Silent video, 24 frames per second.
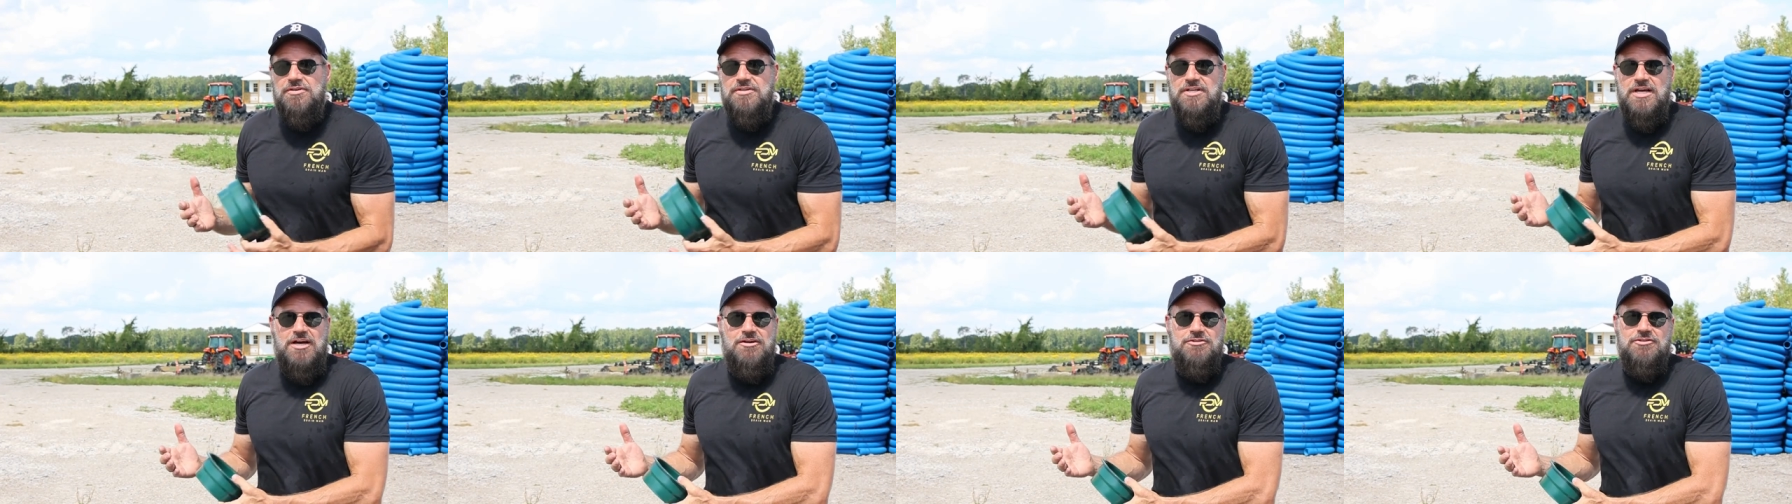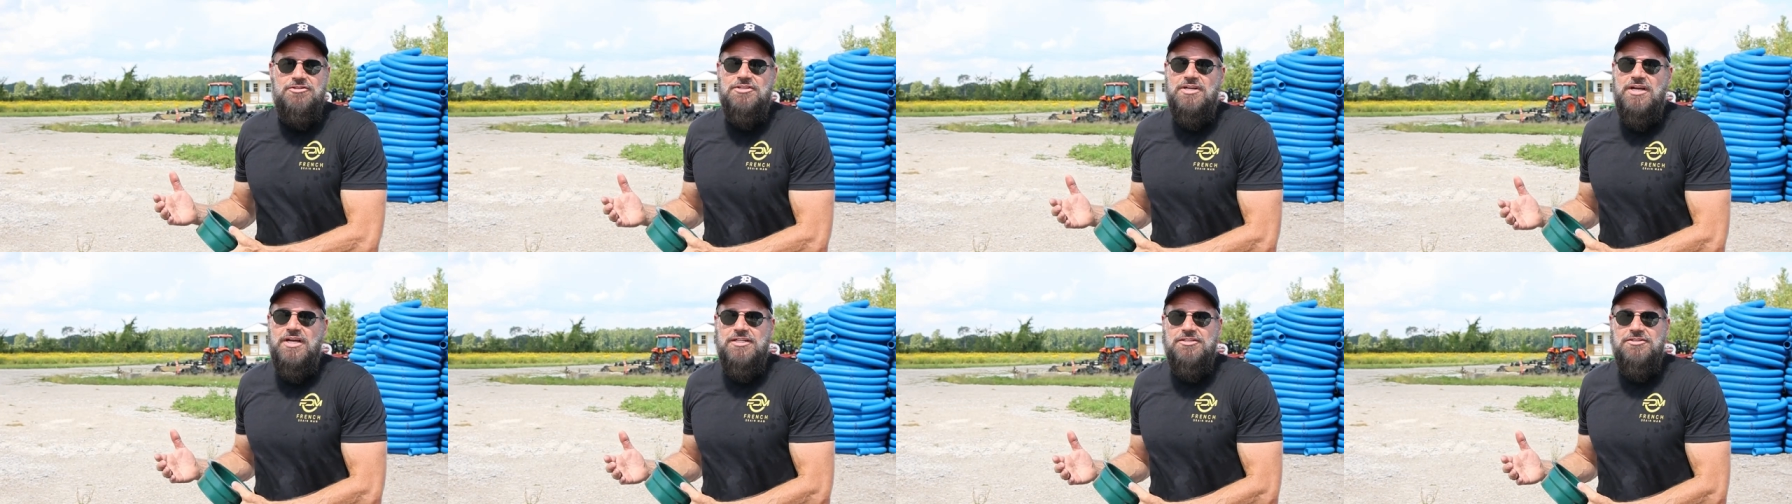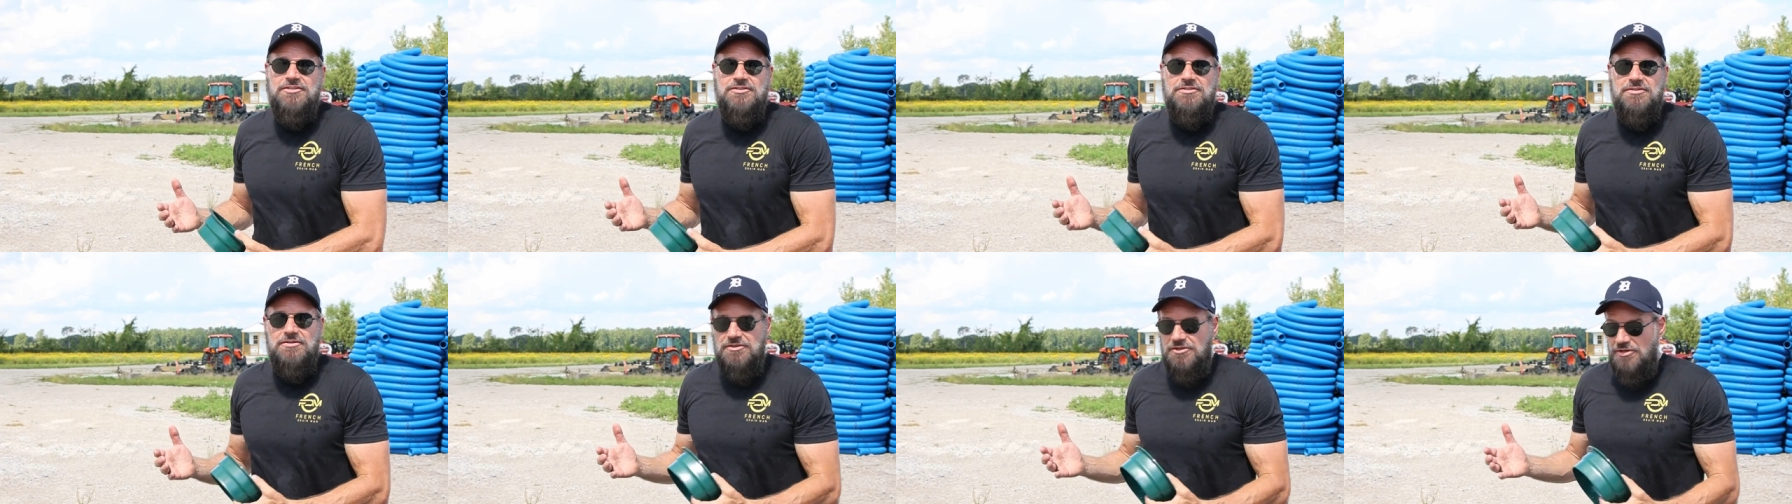
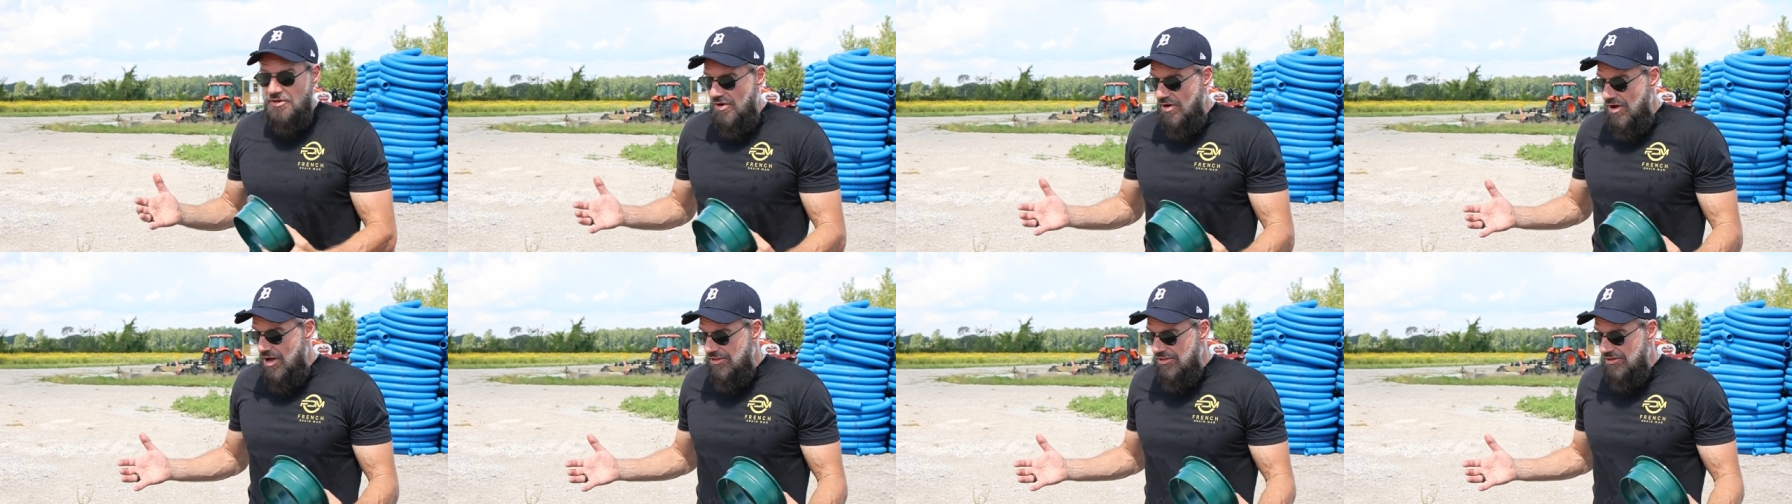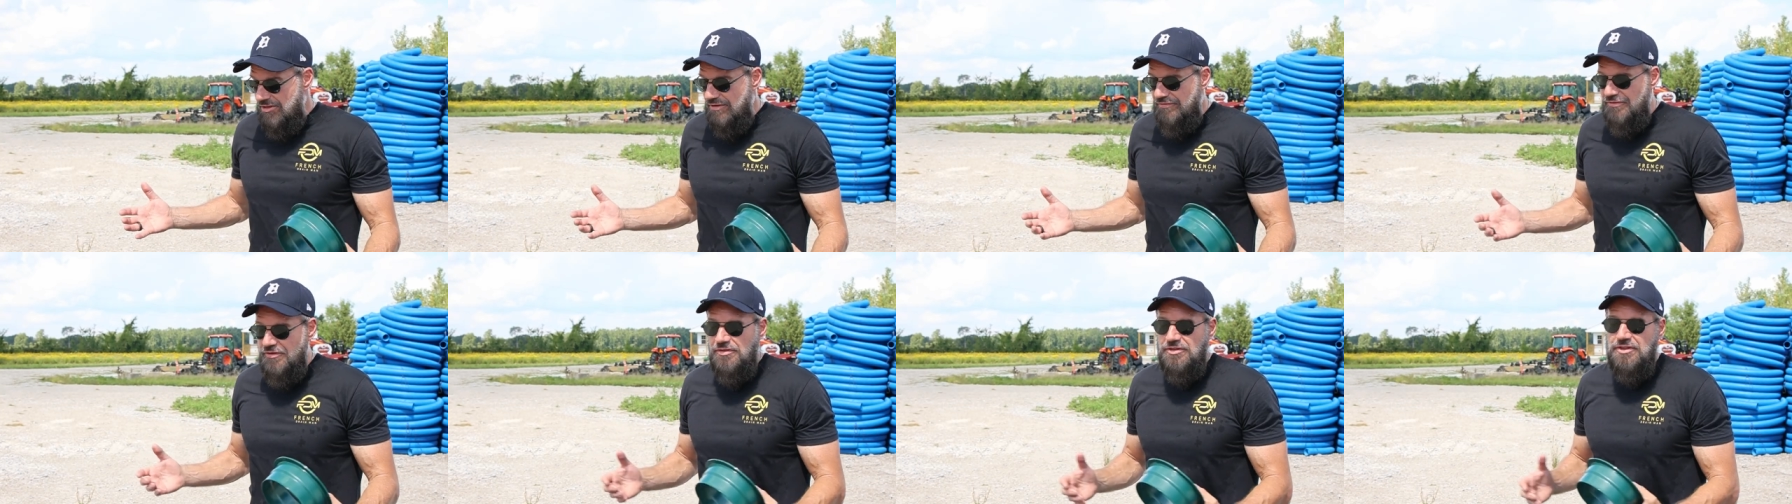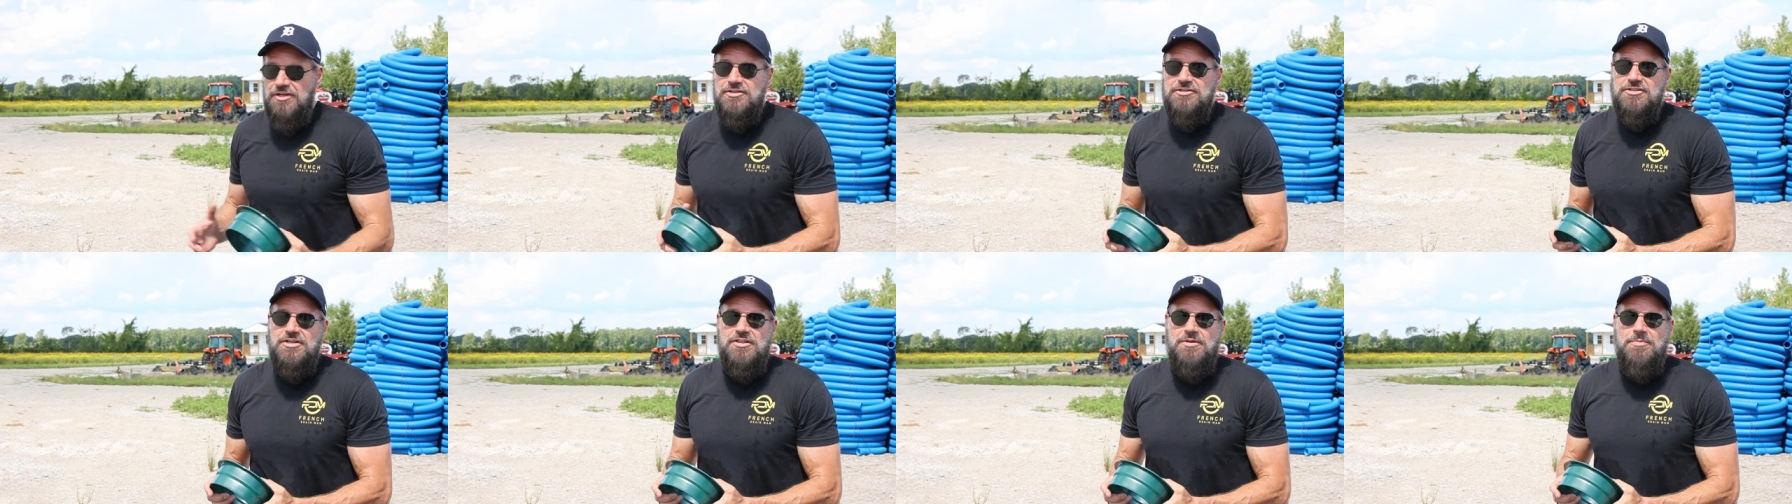downsides to all the different
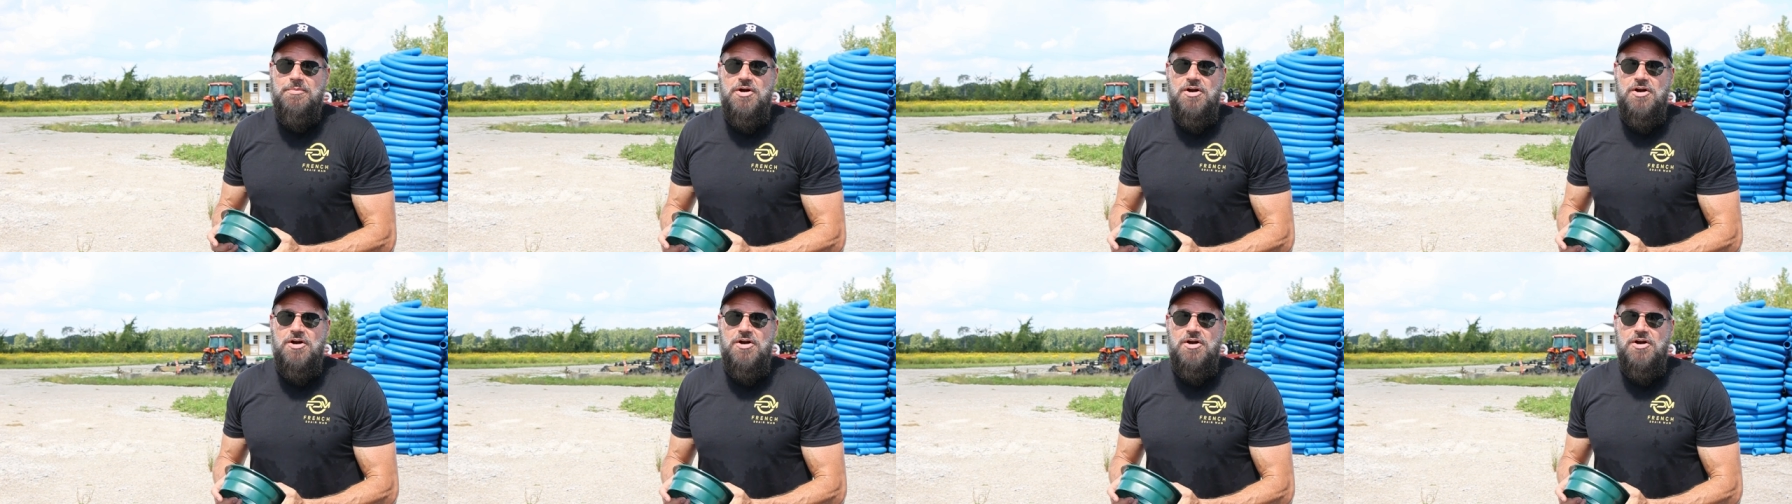things on the